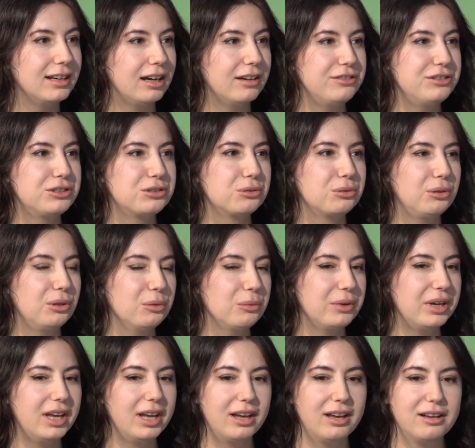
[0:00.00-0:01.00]
After all,
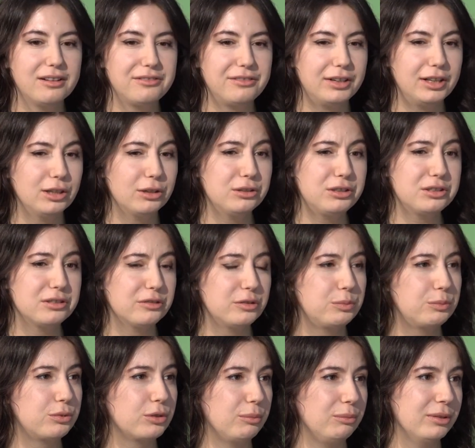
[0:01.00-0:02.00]
we have a lot
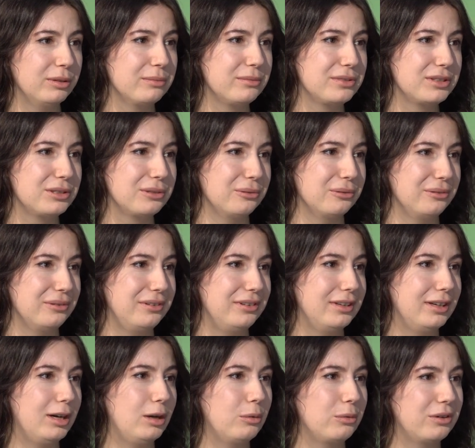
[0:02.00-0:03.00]
of problems
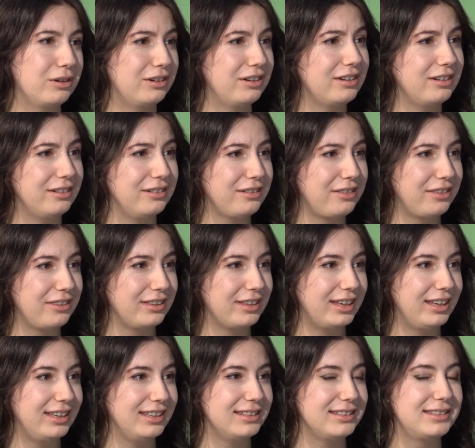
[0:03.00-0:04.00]
on our Earth,
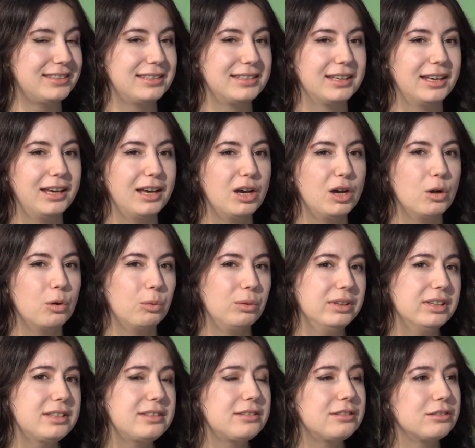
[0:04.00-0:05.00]
and
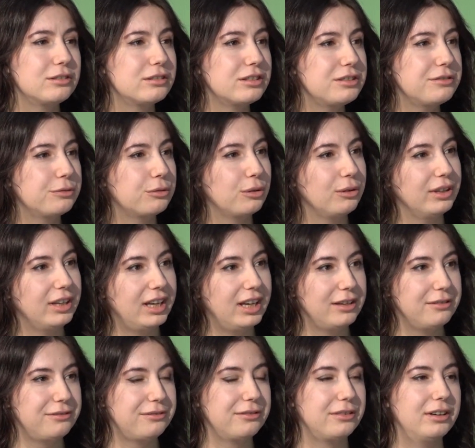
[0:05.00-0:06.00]
will the search for
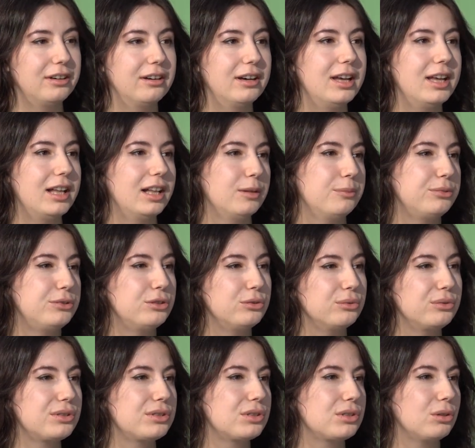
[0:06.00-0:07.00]
life help
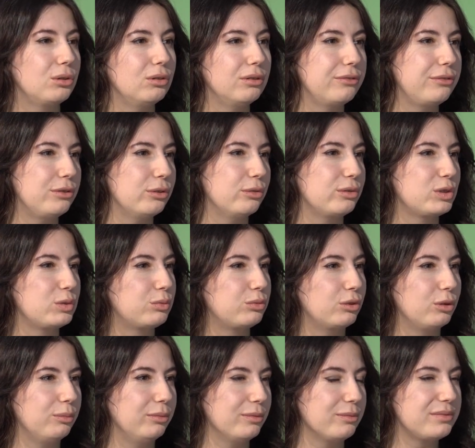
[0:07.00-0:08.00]
to solve those
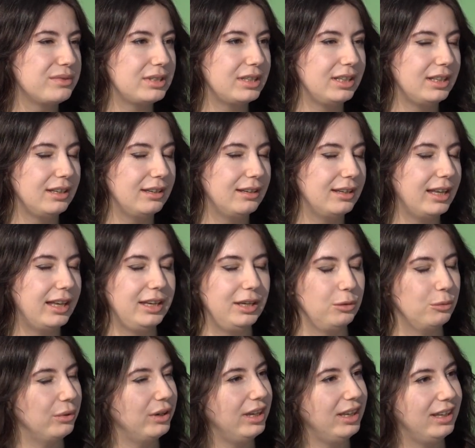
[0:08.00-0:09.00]
problems in
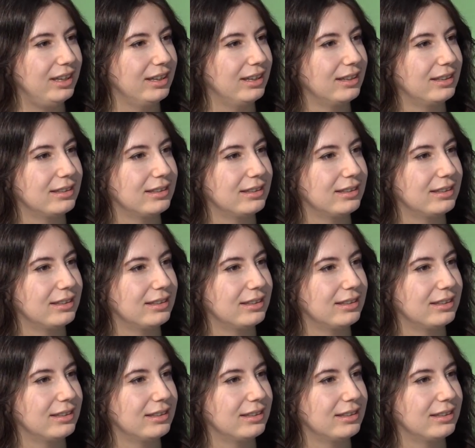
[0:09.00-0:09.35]
any way?